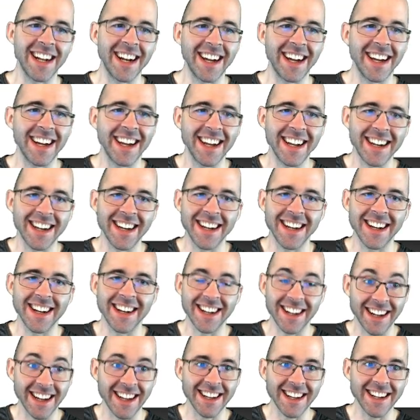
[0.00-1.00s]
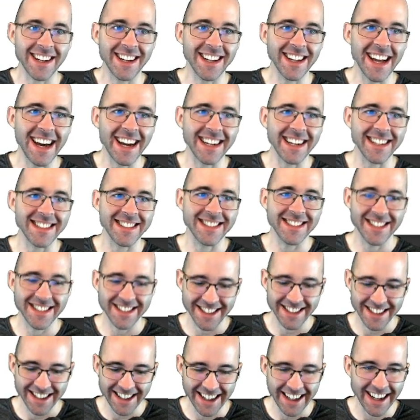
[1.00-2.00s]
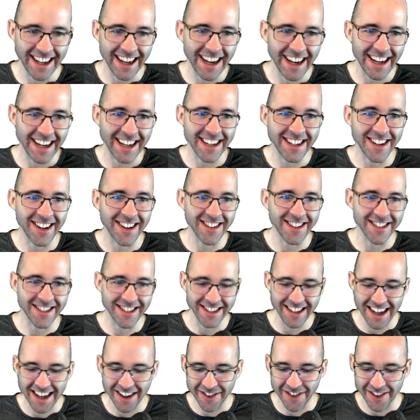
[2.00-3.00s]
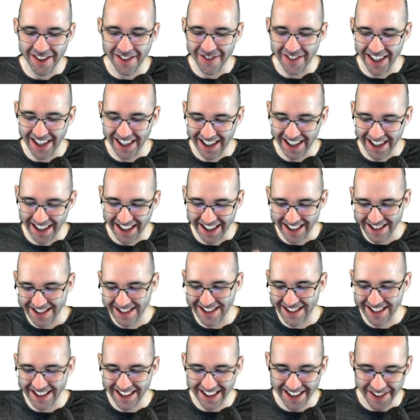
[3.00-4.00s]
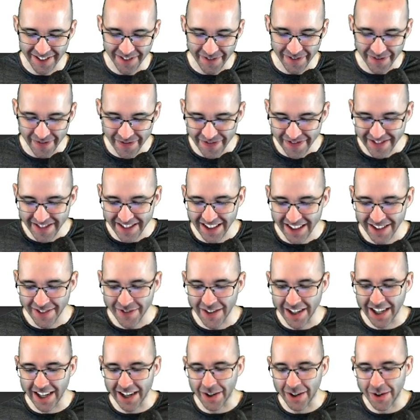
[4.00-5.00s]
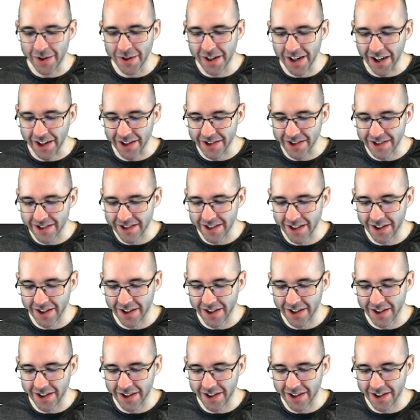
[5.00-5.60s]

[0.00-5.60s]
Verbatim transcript: And in, in, in class, I get y'all to laugh at me and I get to see it. But yeah, who knows?